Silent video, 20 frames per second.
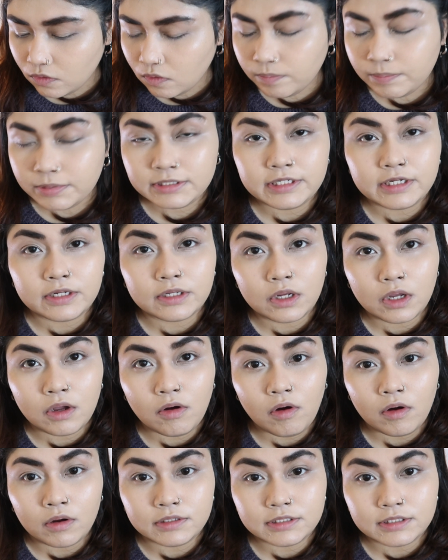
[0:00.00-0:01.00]
no particular
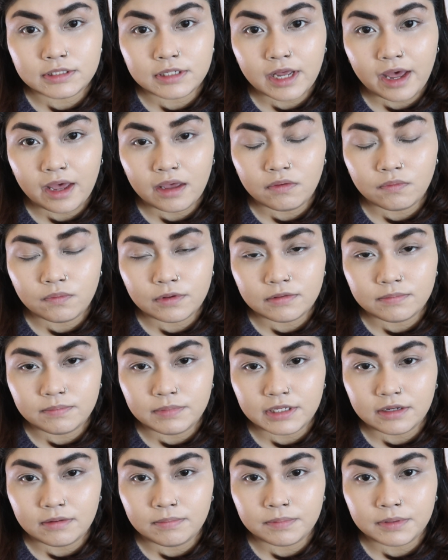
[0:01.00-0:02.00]
order, I will
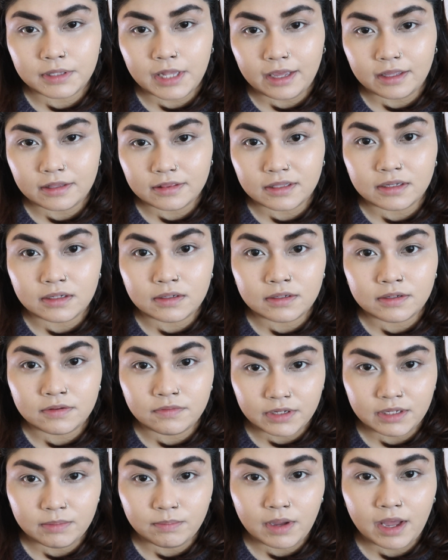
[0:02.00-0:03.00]
be applying the
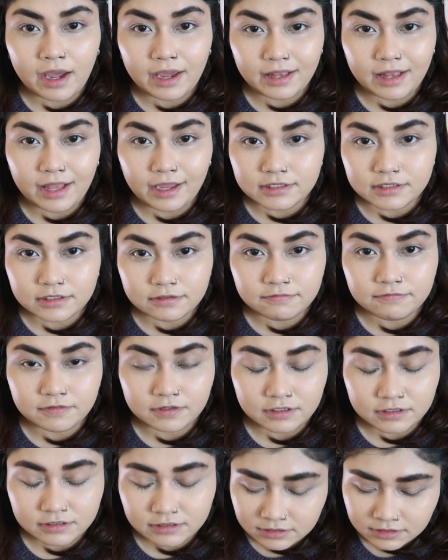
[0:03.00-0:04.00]
cream highlighter
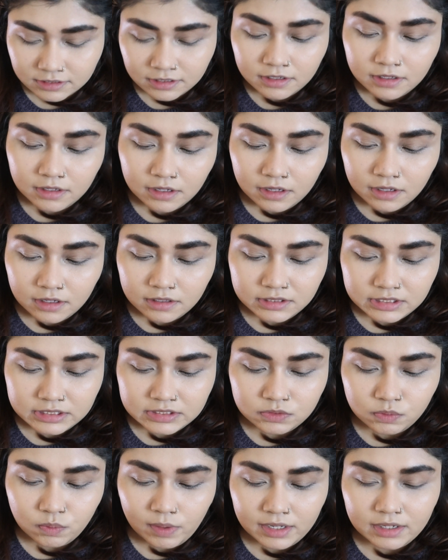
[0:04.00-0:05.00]
first.
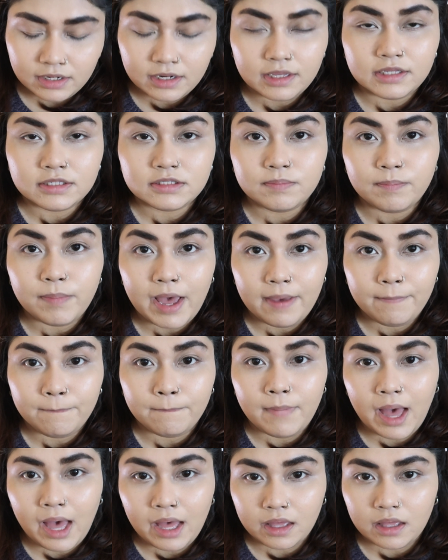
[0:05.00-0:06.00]
This one is by
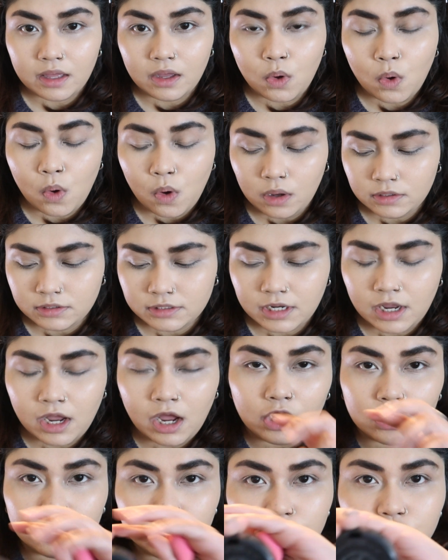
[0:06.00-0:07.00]
MAC called
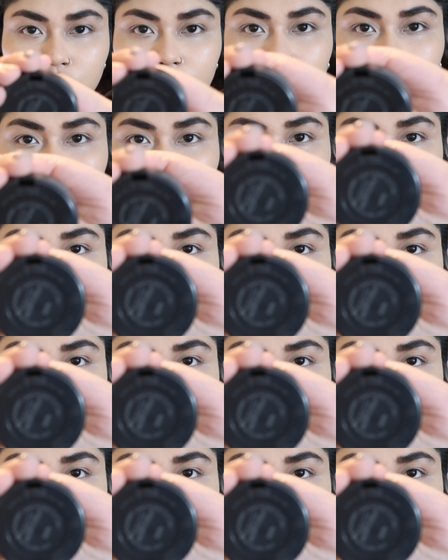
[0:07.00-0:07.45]
Hush.